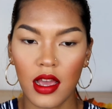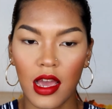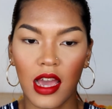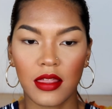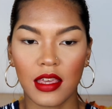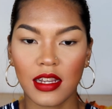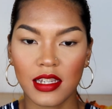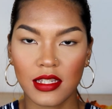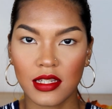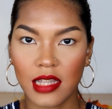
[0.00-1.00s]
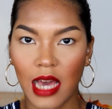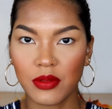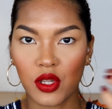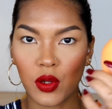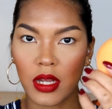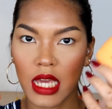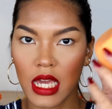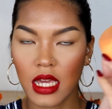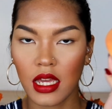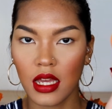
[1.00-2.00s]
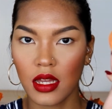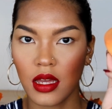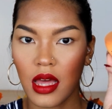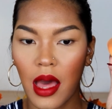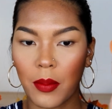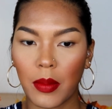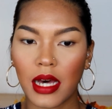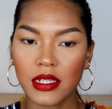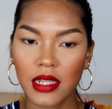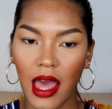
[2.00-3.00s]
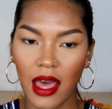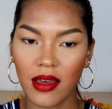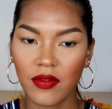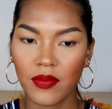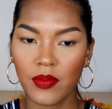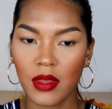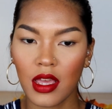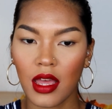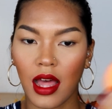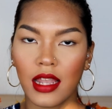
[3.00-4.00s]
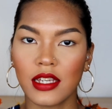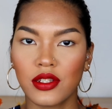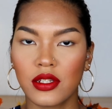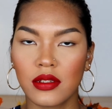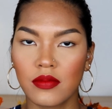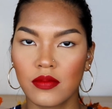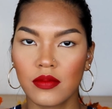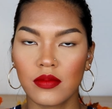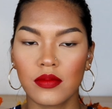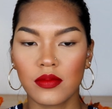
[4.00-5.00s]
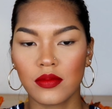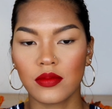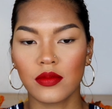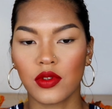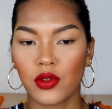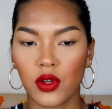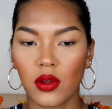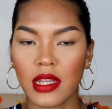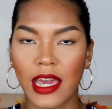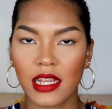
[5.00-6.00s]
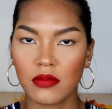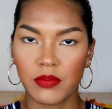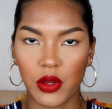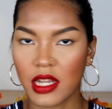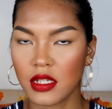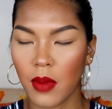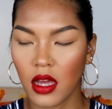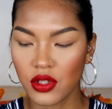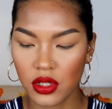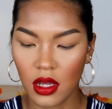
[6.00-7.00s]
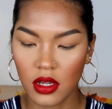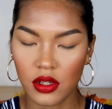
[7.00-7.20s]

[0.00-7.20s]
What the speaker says: I think this is absolutely a must-have unless you don't like beauty sponge.